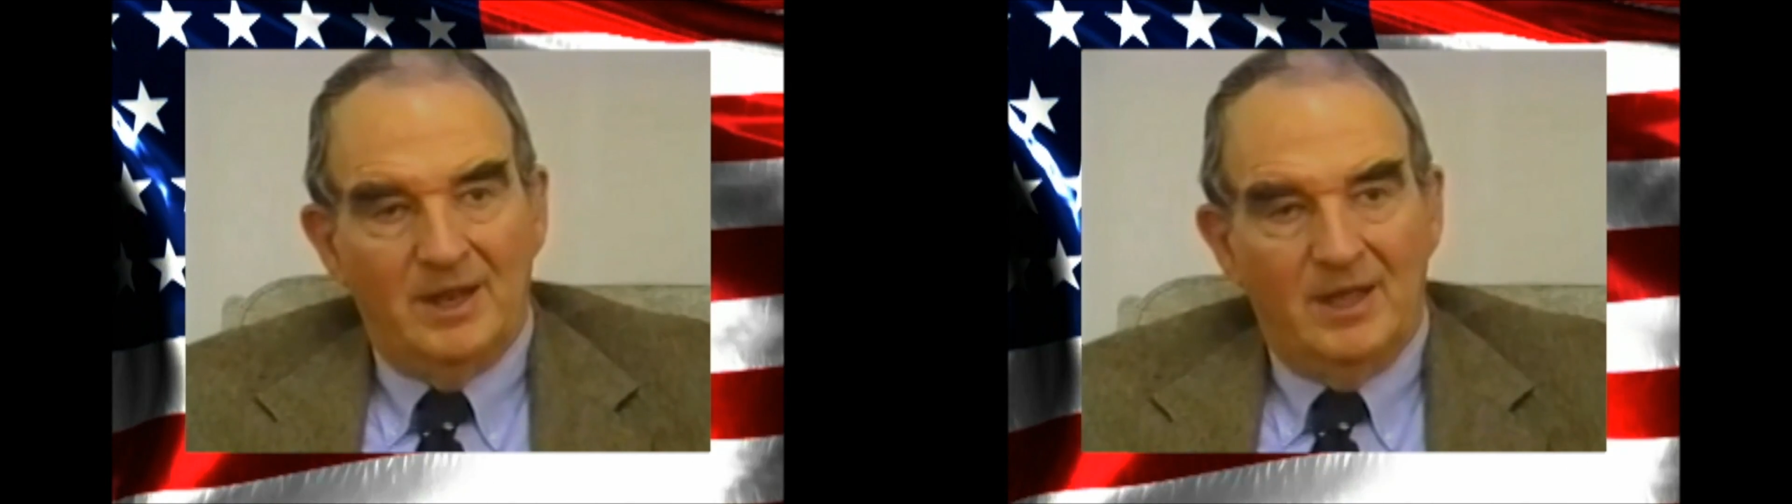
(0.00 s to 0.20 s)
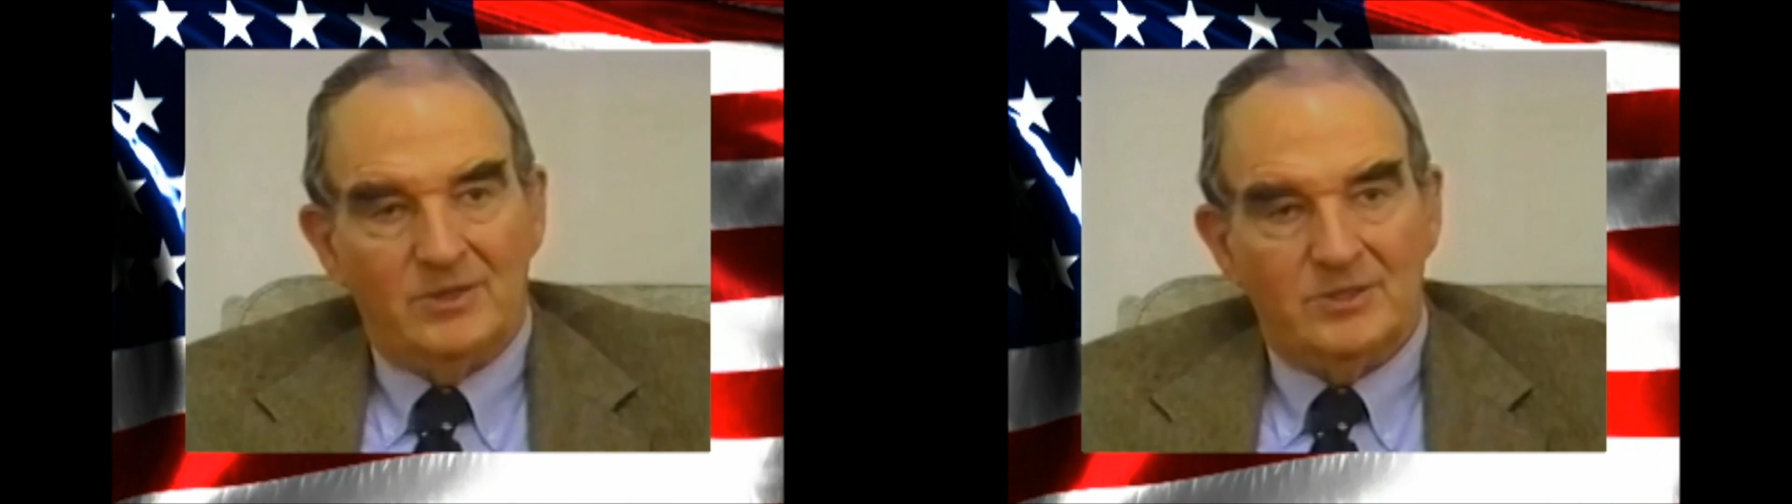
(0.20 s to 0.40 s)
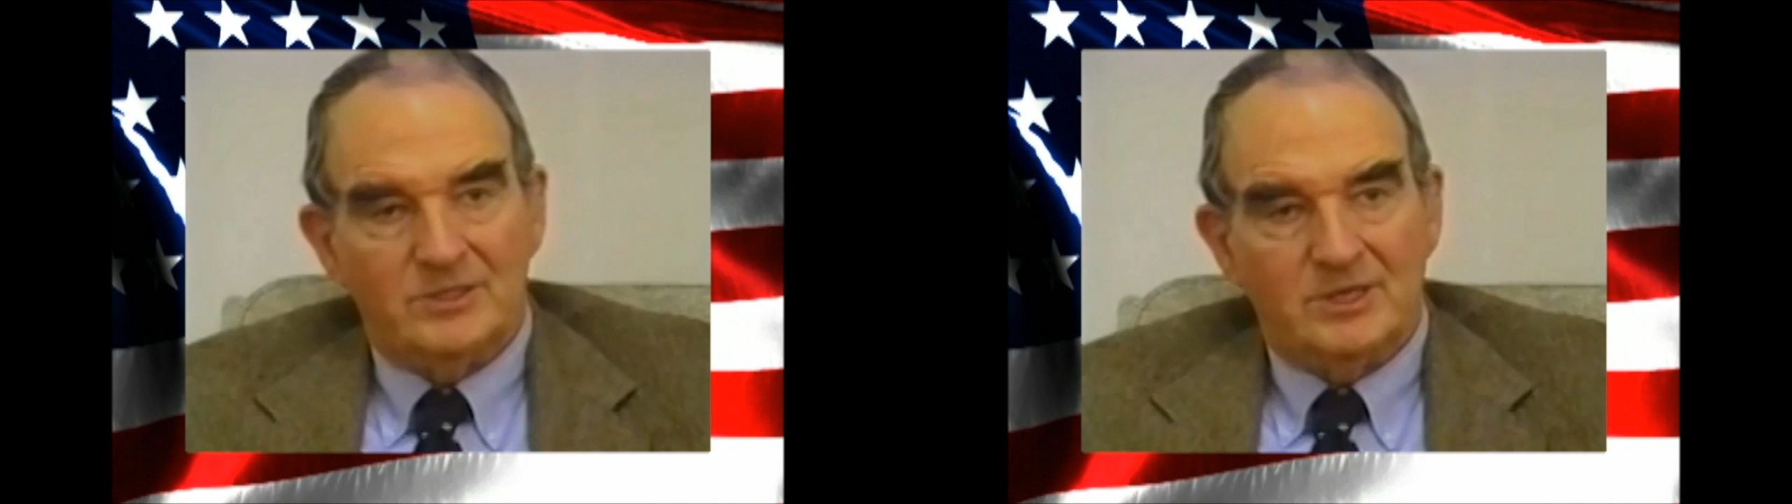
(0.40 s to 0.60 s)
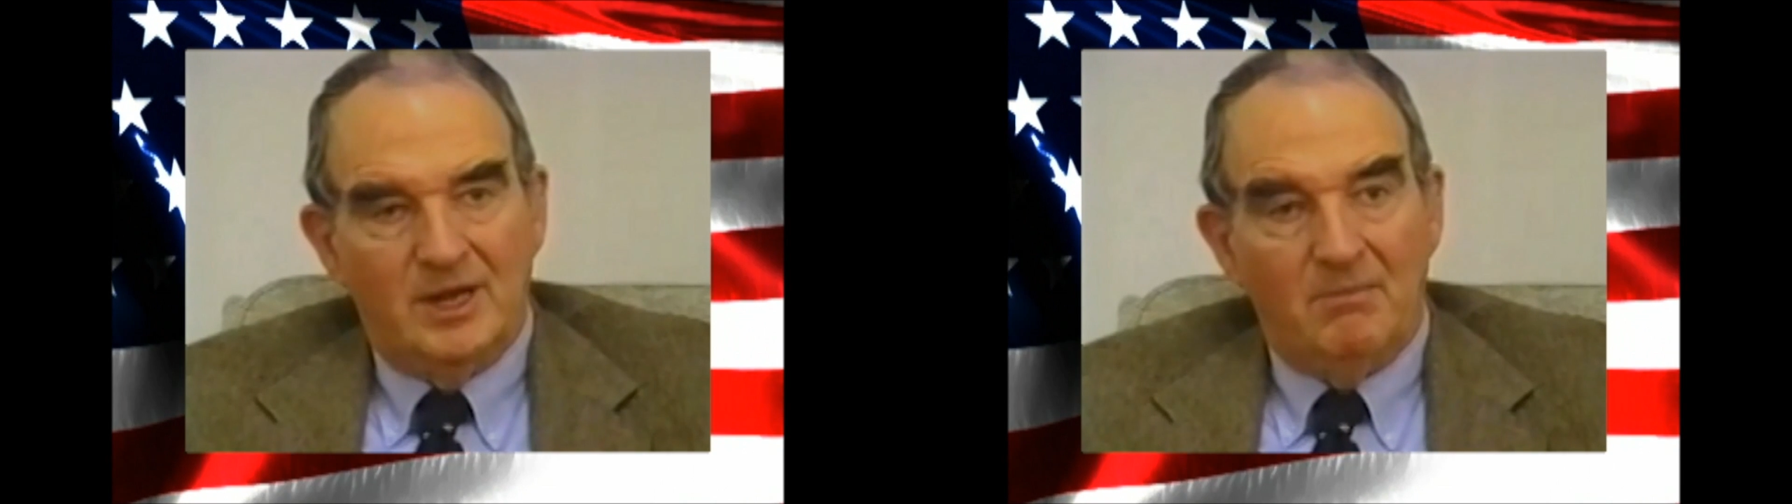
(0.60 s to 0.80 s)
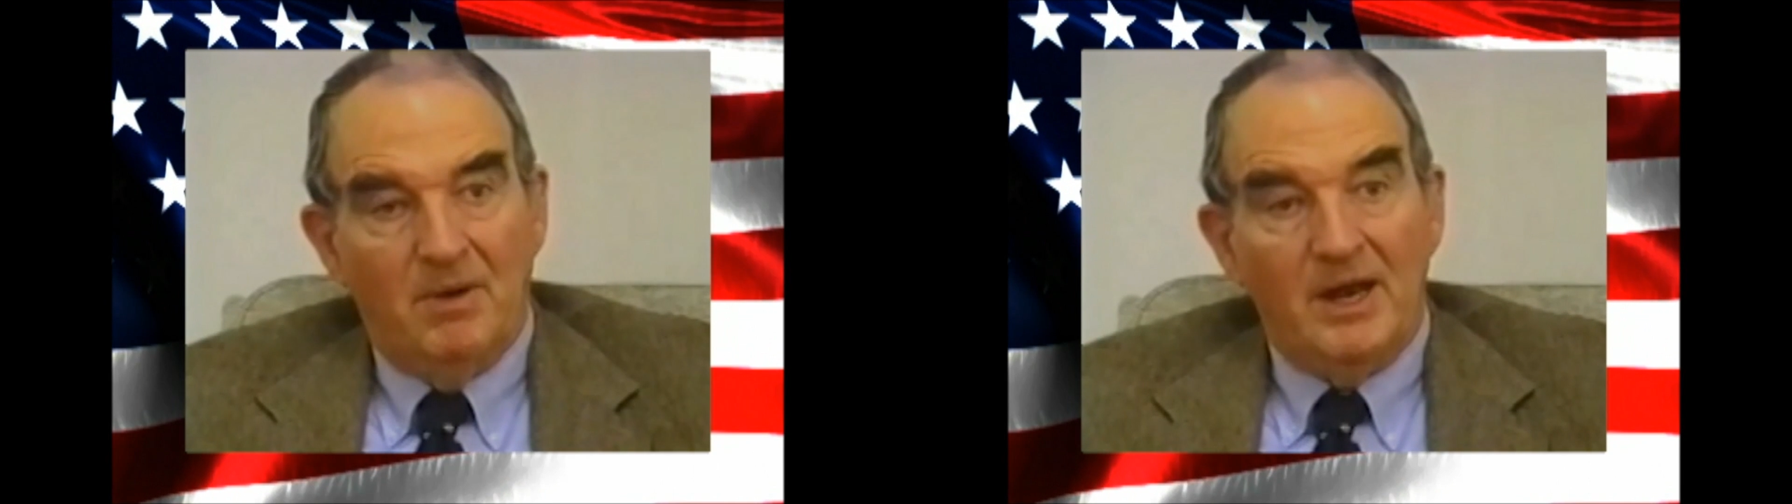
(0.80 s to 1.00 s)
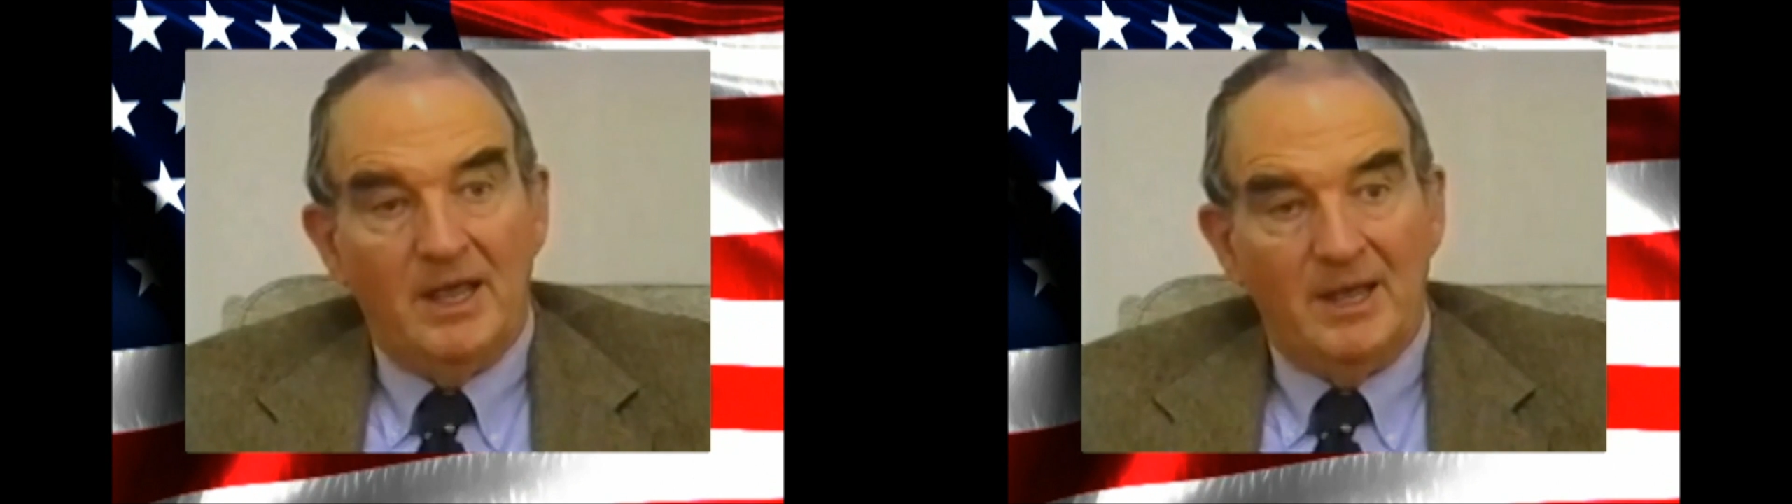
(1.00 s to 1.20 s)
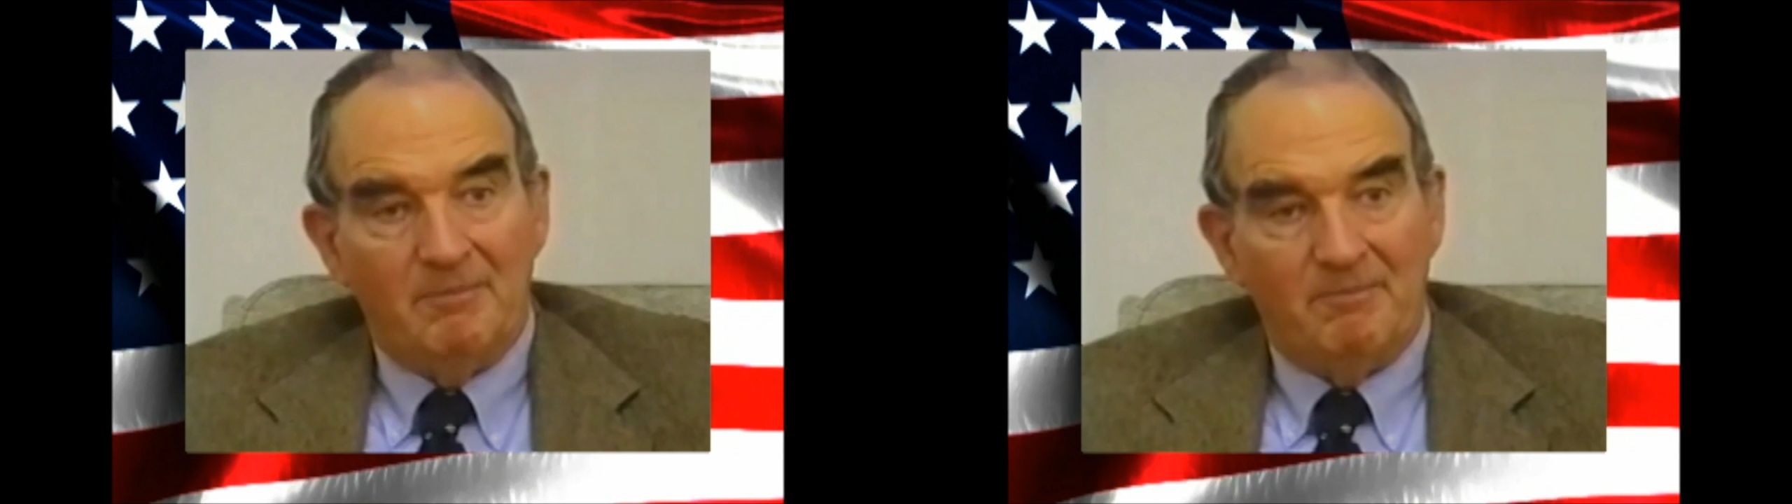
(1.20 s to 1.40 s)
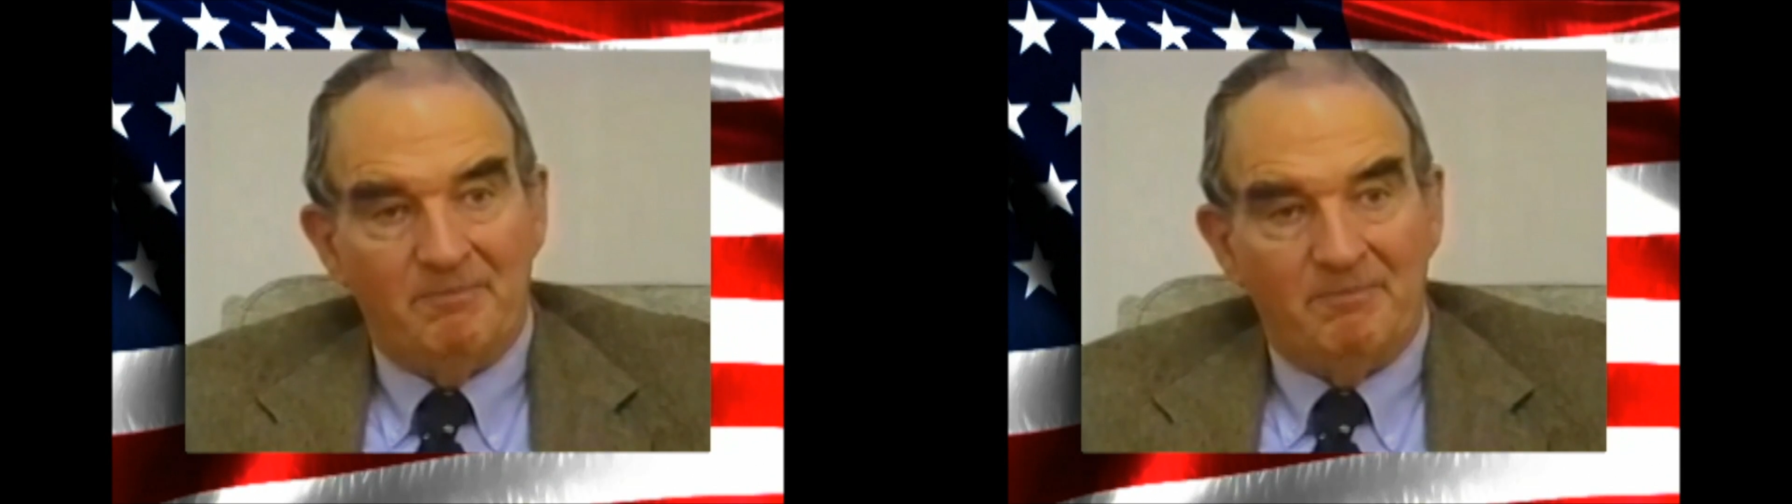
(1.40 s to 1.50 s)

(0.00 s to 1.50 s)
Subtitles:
Nations send money.